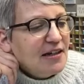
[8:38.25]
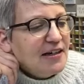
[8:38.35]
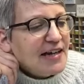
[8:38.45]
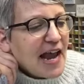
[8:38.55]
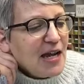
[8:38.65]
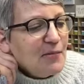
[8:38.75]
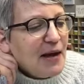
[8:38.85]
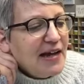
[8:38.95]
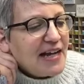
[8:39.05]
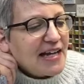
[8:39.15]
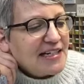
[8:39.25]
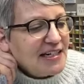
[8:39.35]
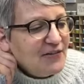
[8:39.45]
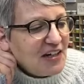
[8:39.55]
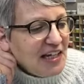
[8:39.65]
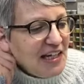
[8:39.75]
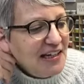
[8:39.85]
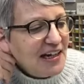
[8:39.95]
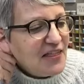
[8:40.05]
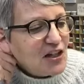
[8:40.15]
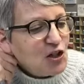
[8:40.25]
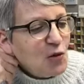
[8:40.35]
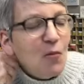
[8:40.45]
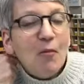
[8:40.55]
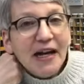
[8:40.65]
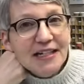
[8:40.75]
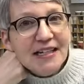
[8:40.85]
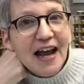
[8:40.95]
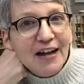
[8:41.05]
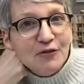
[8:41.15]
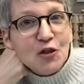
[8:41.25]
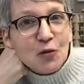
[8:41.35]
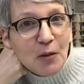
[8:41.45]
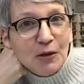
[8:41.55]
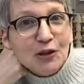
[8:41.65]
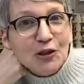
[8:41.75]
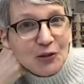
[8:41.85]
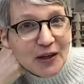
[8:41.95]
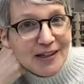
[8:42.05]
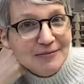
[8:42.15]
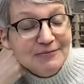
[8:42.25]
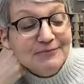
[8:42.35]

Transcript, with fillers: name an activity that you might have trouble doing.